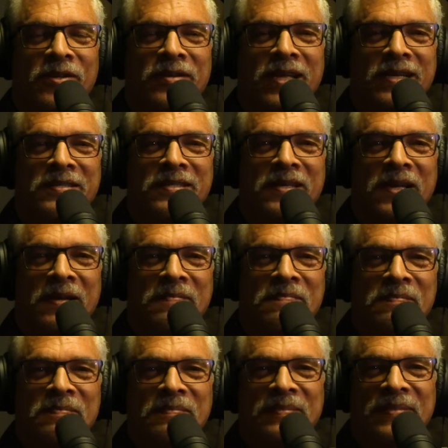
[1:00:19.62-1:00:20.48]
until next
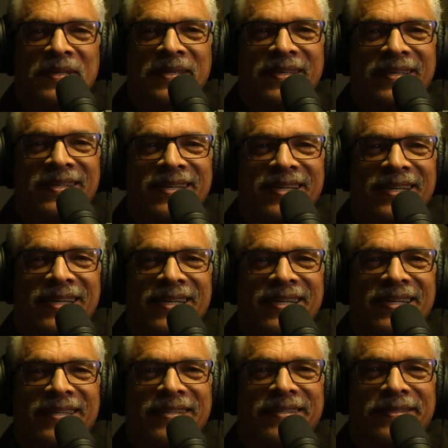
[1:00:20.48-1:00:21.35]
time,
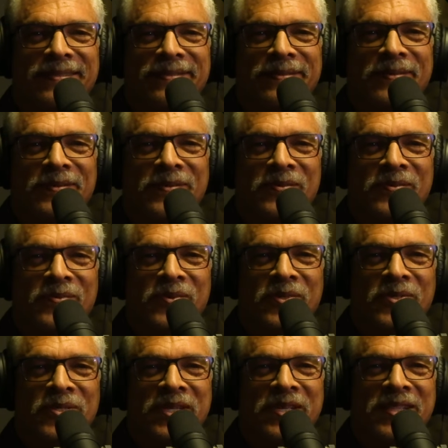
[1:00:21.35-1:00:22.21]

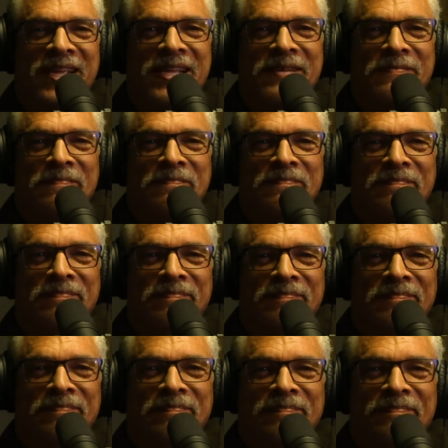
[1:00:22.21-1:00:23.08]
we'll see you then.
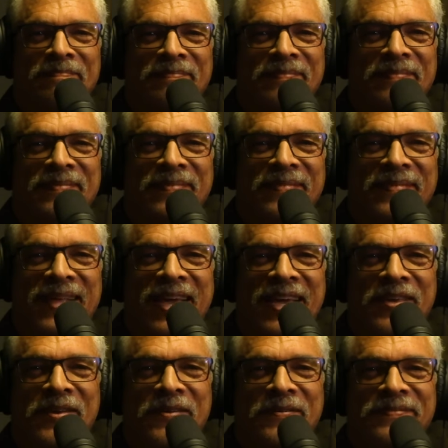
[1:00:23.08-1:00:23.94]

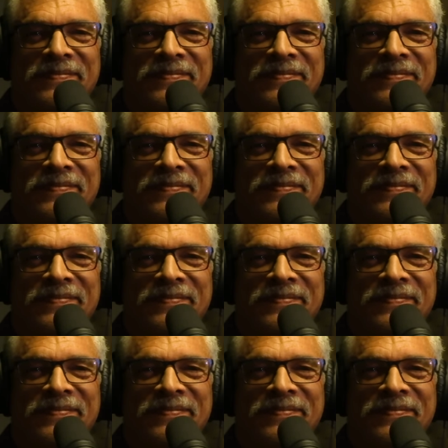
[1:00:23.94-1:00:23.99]
Thank